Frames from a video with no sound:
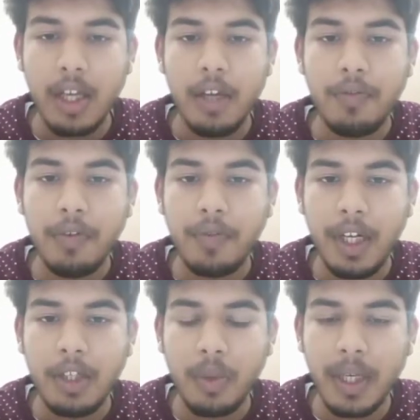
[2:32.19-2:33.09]
If he
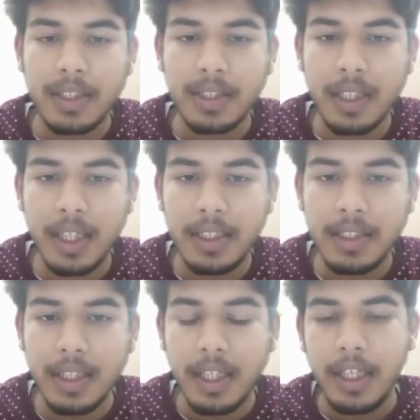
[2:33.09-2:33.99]
failed to
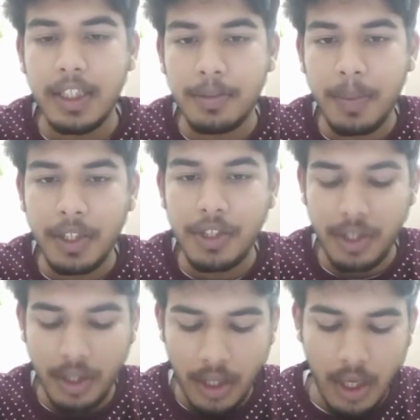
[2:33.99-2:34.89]
exercise
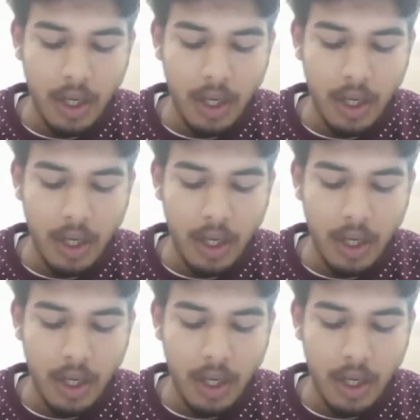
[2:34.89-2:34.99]
inspection